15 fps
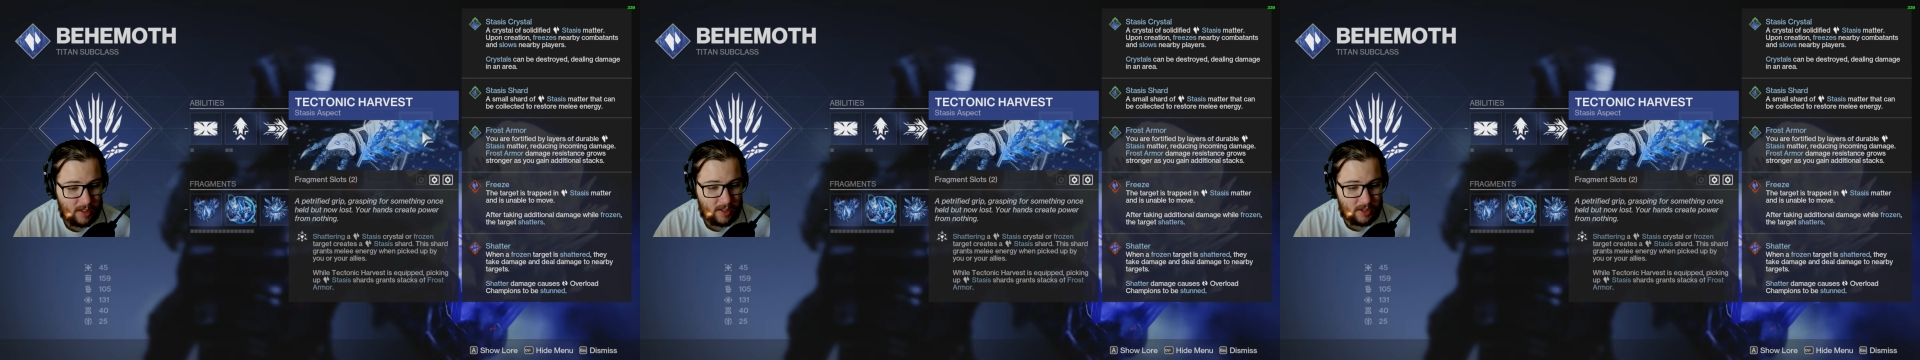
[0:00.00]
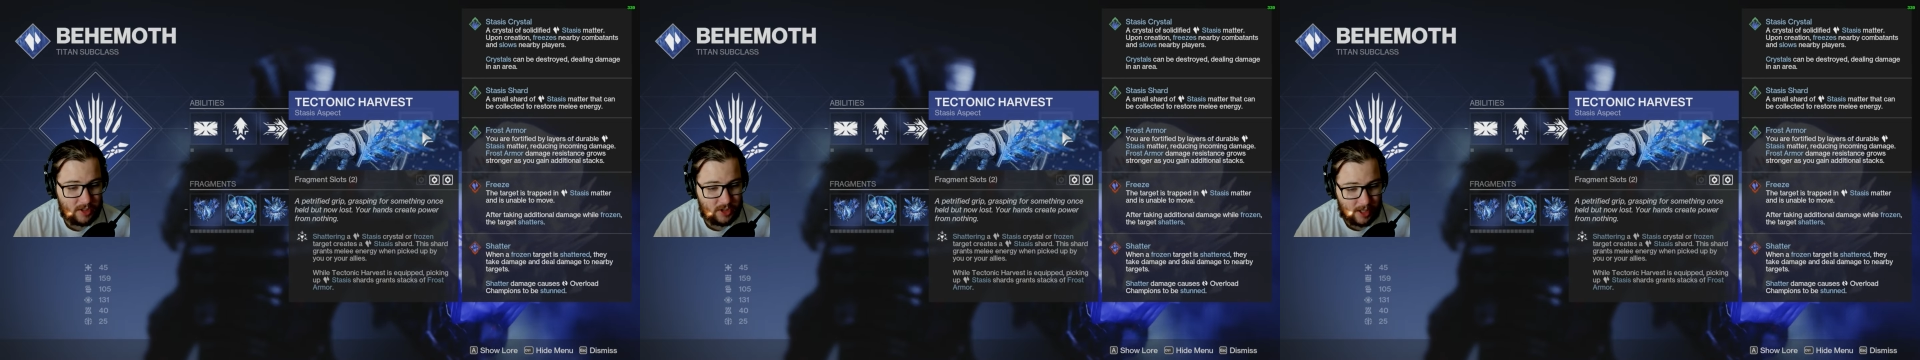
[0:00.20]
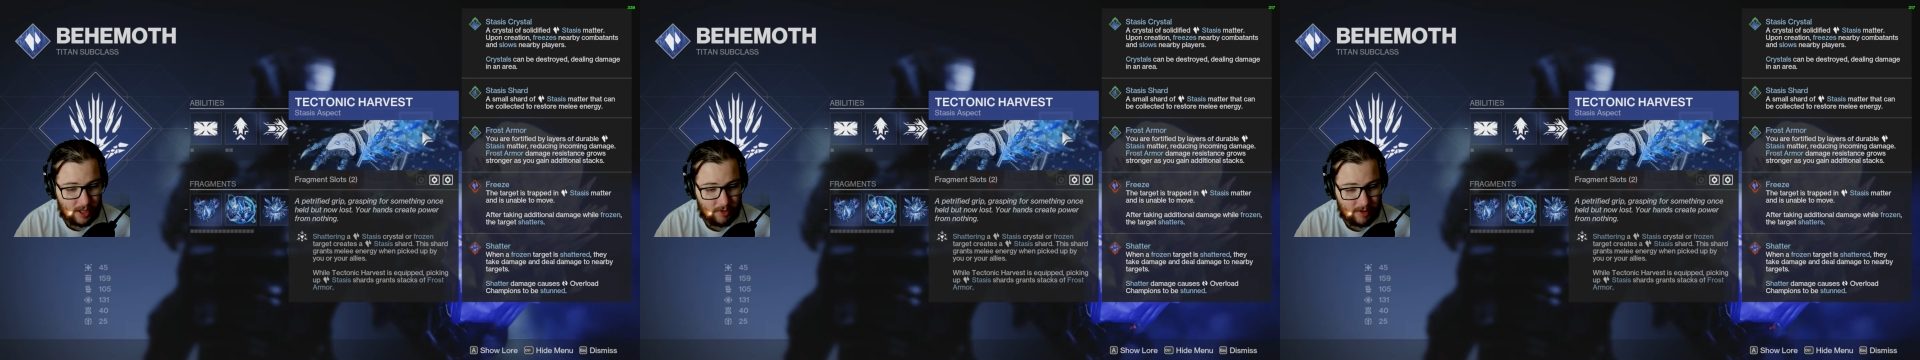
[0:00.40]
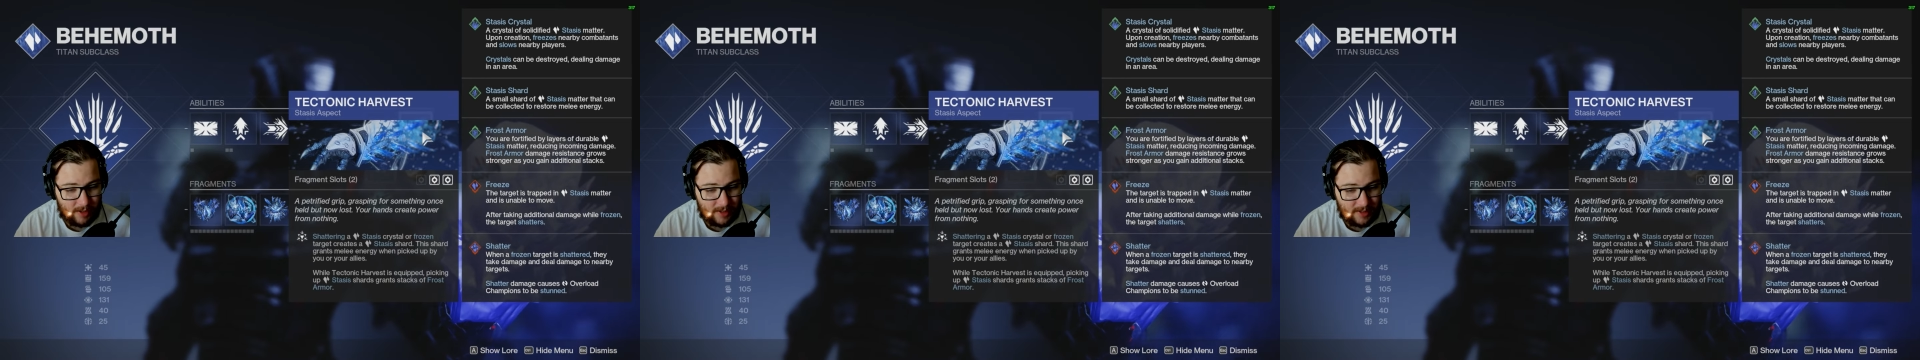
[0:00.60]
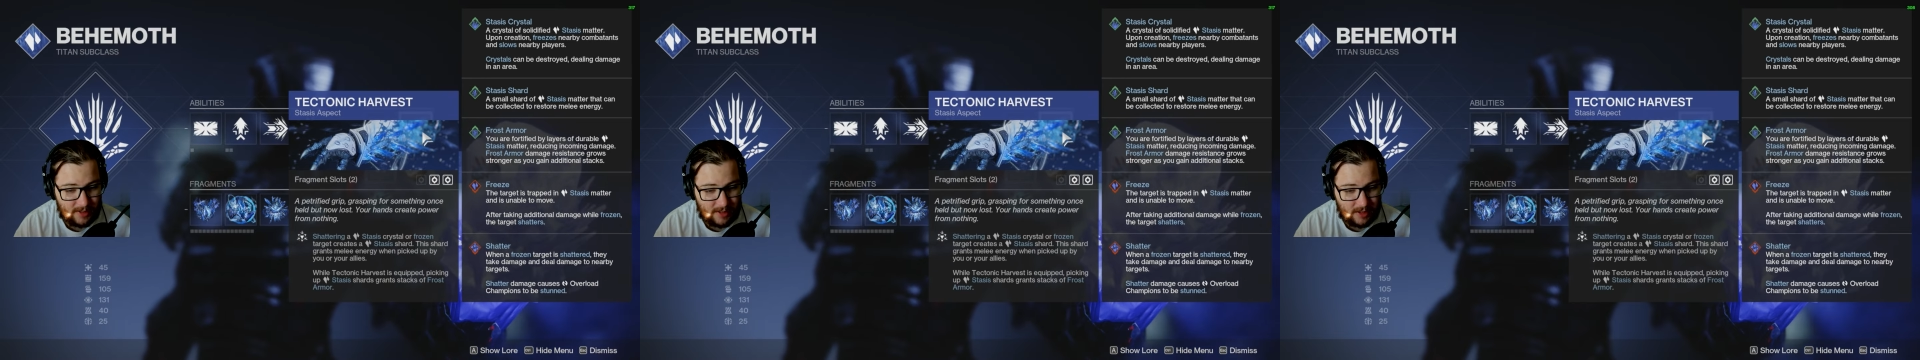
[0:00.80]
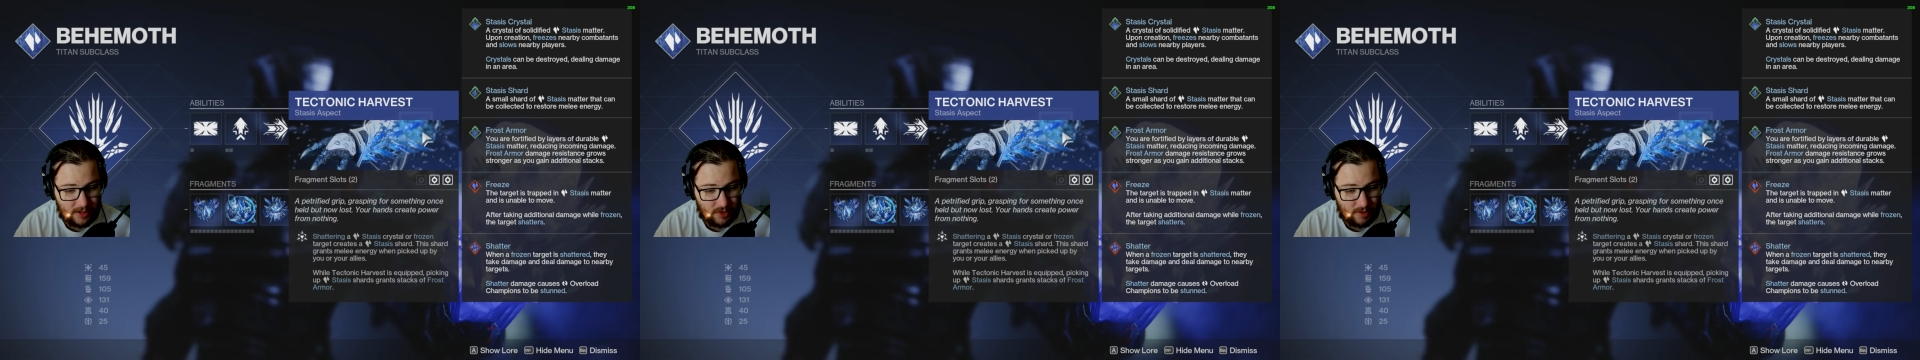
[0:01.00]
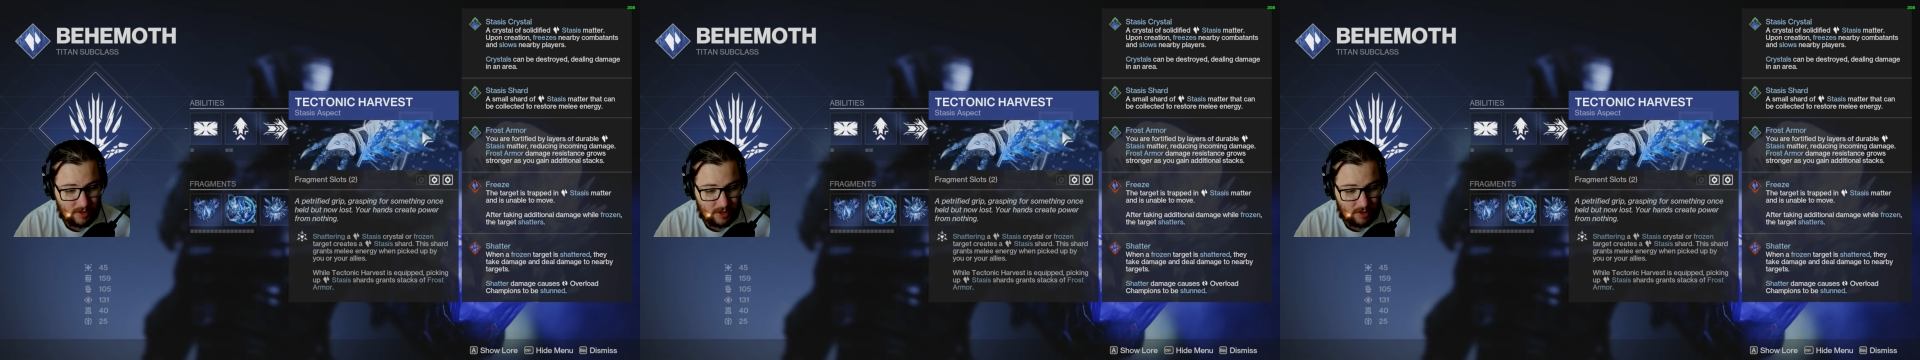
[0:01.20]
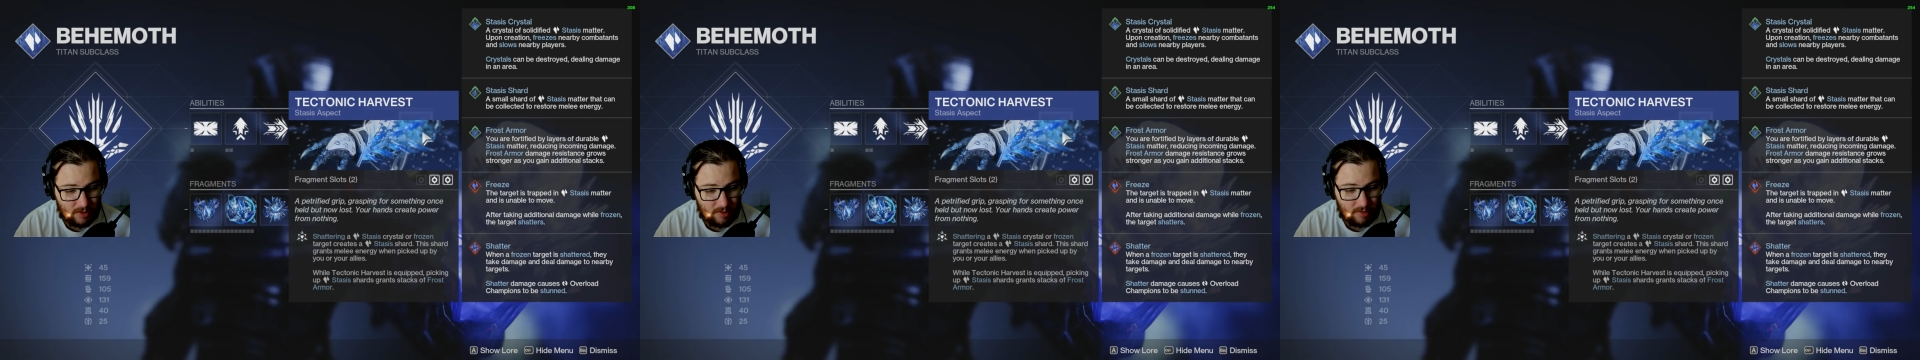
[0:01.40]
shattering a stasis
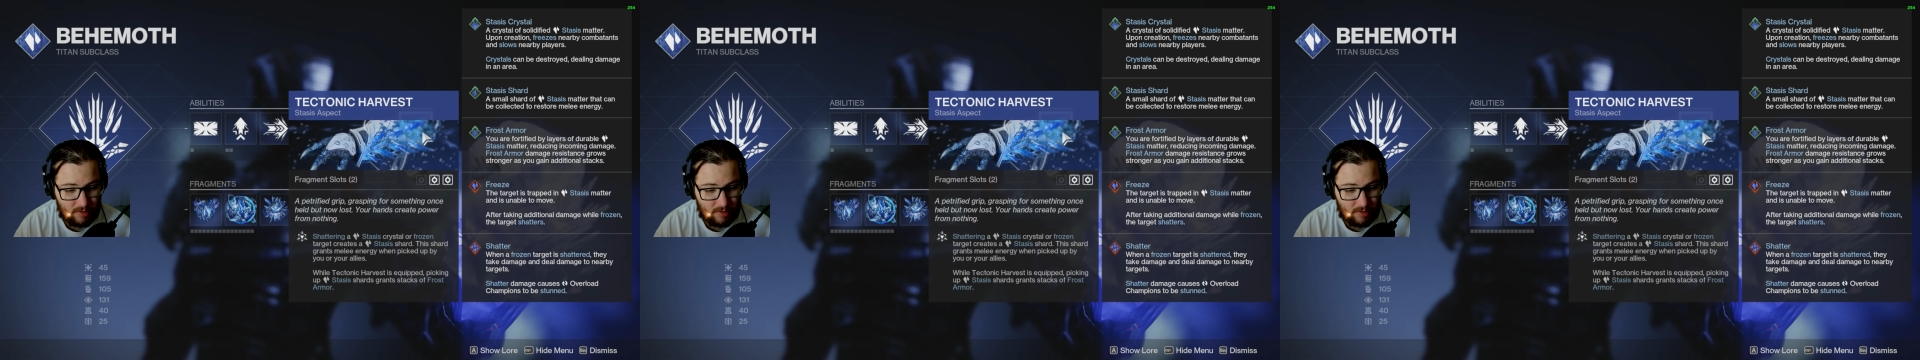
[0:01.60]
crystal